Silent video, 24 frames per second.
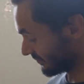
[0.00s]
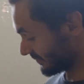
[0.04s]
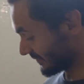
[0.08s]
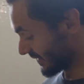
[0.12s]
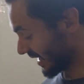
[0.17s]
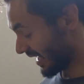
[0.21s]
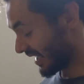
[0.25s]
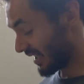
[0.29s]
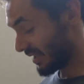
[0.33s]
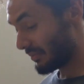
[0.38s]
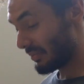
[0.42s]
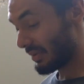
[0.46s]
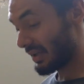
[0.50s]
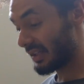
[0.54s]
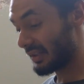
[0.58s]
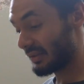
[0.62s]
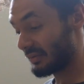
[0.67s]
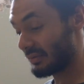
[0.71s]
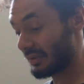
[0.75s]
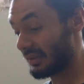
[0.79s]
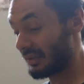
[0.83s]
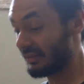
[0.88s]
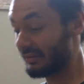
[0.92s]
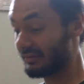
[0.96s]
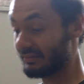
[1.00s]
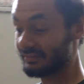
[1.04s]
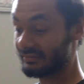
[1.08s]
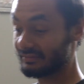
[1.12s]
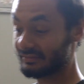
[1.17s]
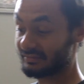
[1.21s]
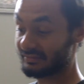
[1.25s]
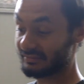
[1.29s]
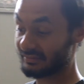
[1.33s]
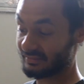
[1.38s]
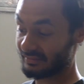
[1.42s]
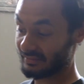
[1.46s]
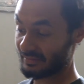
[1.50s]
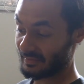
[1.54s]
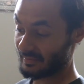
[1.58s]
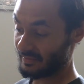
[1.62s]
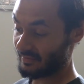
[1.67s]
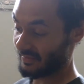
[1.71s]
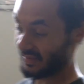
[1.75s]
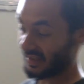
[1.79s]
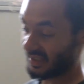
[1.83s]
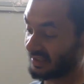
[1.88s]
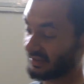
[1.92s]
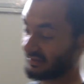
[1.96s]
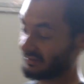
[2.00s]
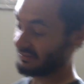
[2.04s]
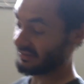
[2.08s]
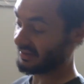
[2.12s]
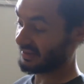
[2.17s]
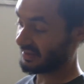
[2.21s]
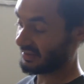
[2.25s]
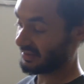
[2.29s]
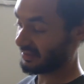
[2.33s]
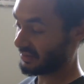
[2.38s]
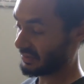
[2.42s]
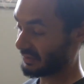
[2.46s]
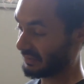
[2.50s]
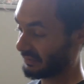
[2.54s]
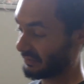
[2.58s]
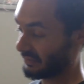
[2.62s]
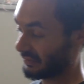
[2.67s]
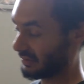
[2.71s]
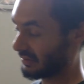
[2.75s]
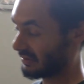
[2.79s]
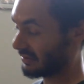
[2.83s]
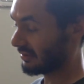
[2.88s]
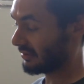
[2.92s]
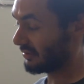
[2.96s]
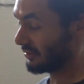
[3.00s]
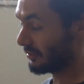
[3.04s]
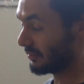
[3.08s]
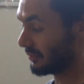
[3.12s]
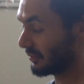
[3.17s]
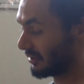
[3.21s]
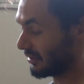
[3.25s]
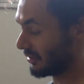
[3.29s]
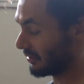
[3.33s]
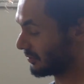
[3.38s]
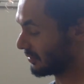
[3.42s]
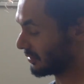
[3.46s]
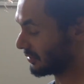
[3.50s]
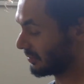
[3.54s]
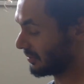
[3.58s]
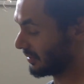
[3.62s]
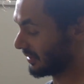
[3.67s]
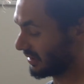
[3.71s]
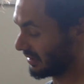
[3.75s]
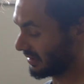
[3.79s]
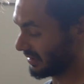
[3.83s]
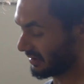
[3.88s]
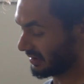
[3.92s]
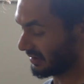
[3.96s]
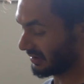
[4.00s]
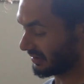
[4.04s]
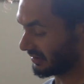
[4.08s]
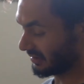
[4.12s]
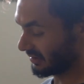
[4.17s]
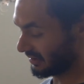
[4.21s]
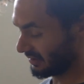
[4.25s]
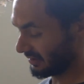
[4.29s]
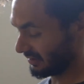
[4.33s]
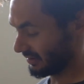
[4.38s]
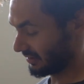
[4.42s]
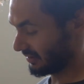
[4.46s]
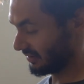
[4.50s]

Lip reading: anybody want a vintage Fruit of the Loom thermal because